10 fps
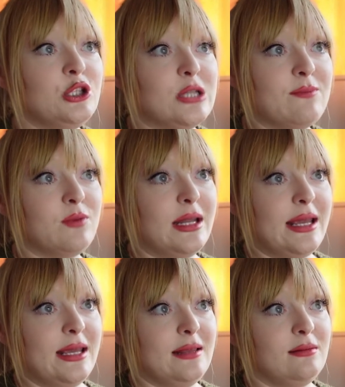
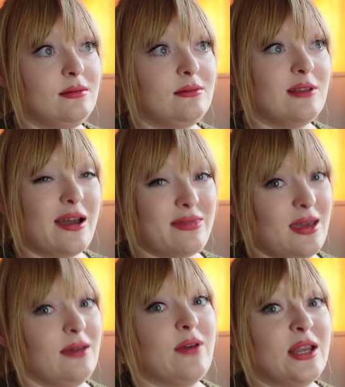generally I
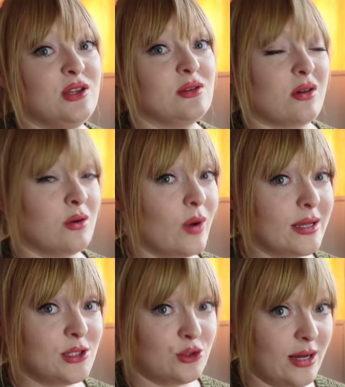think venues are quite
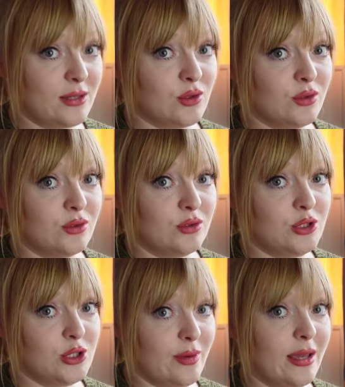strict on
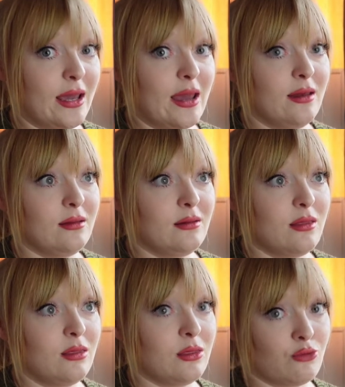doing it
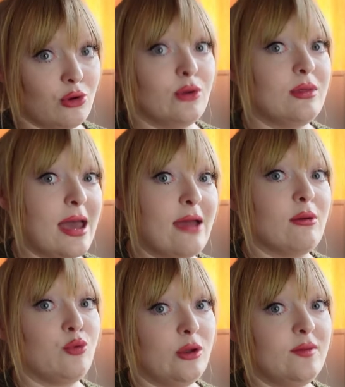through their
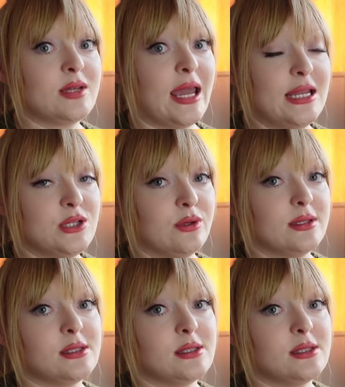approved caterers.